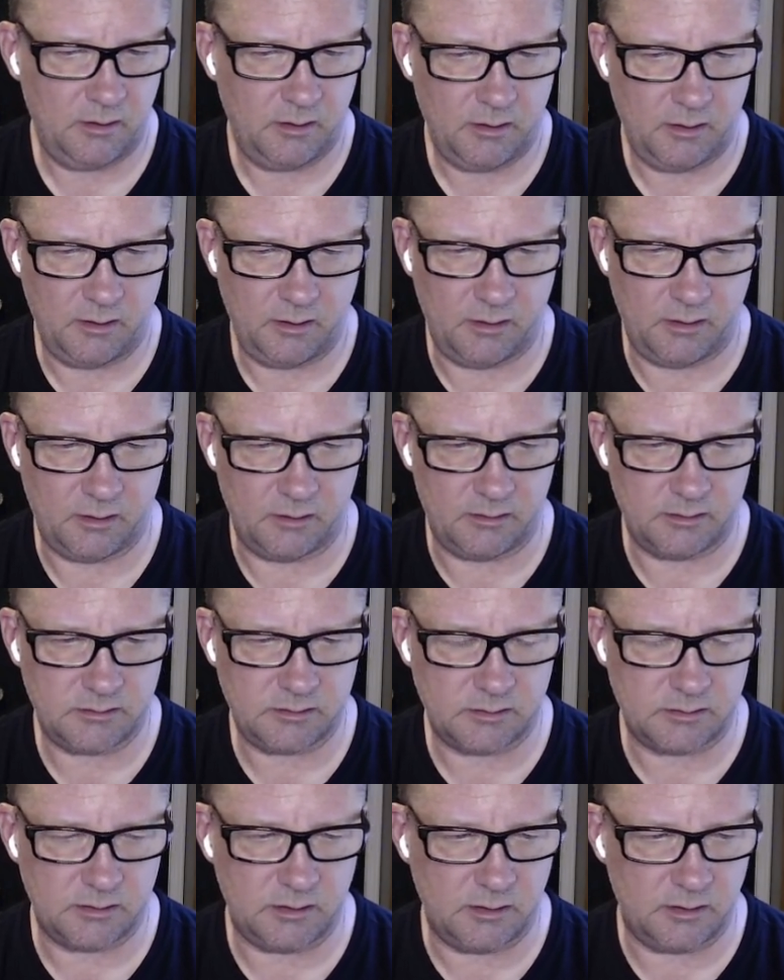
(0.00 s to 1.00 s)
And this
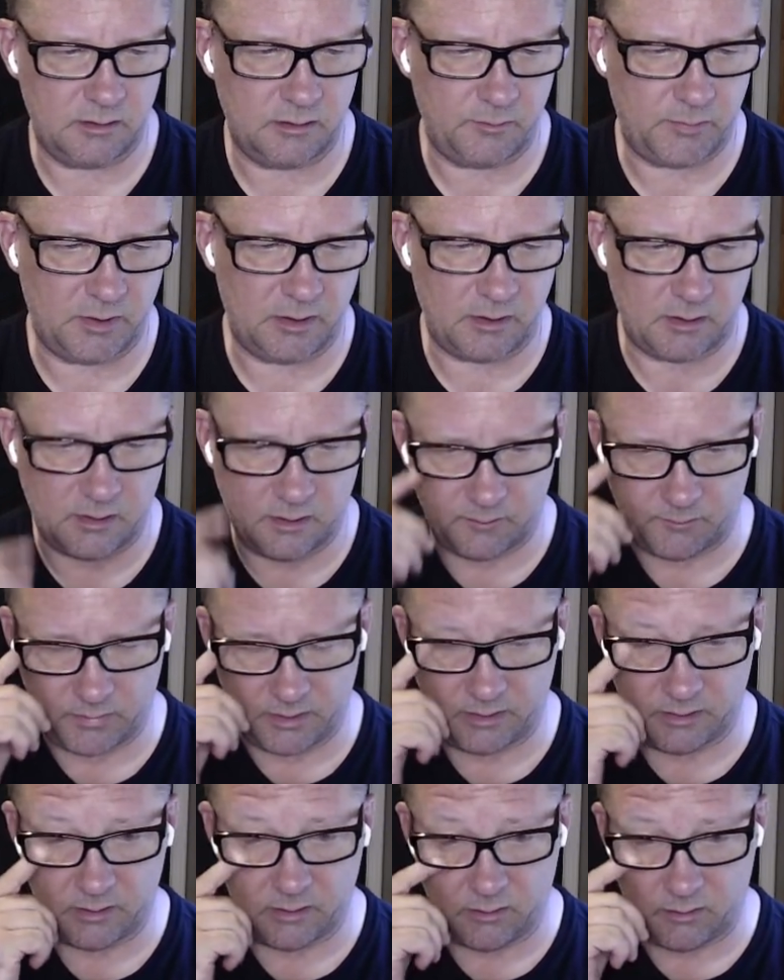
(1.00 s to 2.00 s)
is an independent
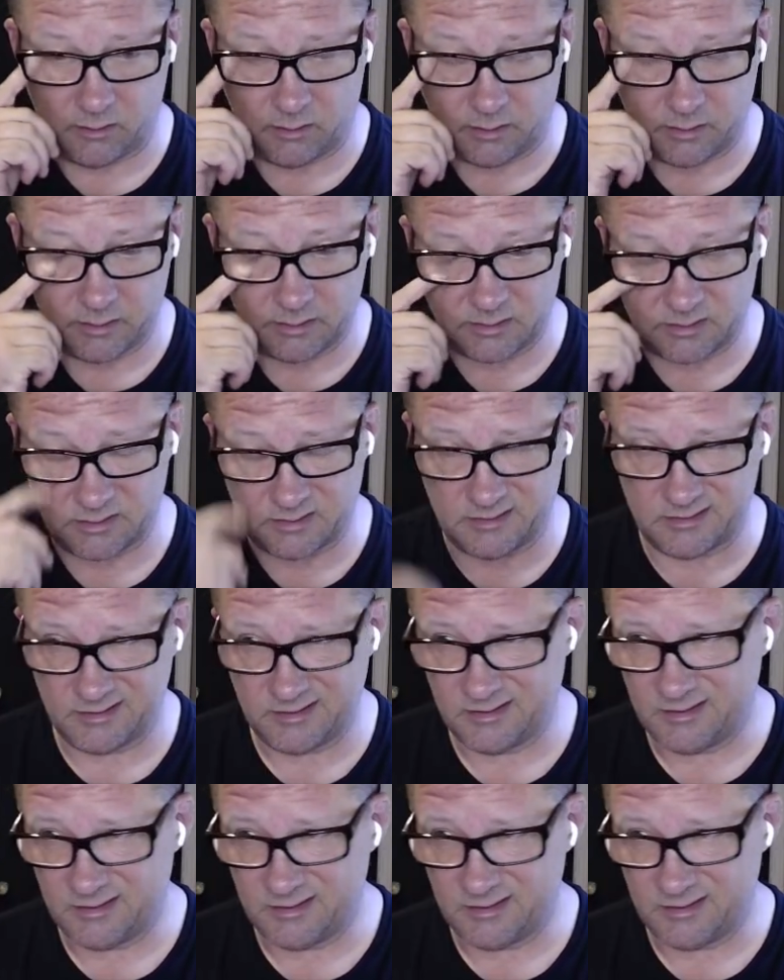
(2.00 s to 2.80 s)
company that audits